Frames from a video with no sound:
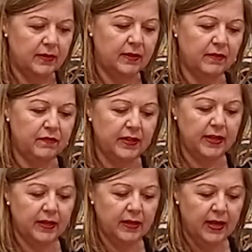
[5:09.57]

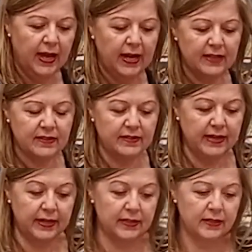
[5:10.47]
Lovely. And as I
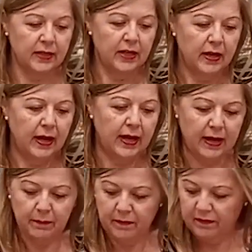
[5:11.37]

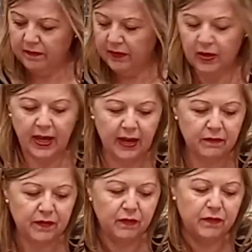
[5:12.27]
said, you
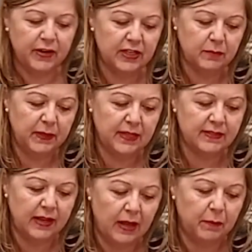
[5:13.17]
can feel free to mix
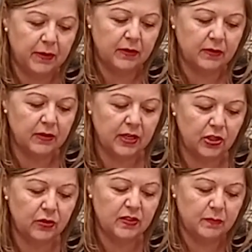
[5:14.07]
that up and
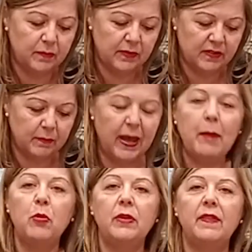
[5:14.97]
use some
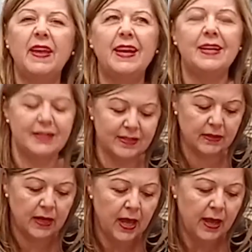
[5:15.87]
apple in there. It
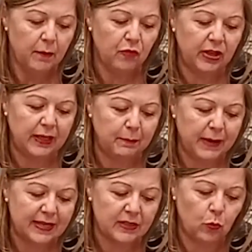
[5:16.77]
doesn't really
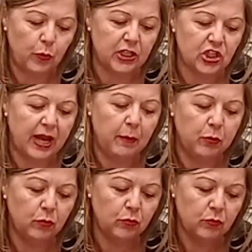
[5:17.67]
matter which
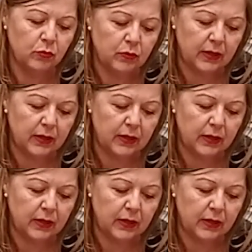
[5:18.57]
apple.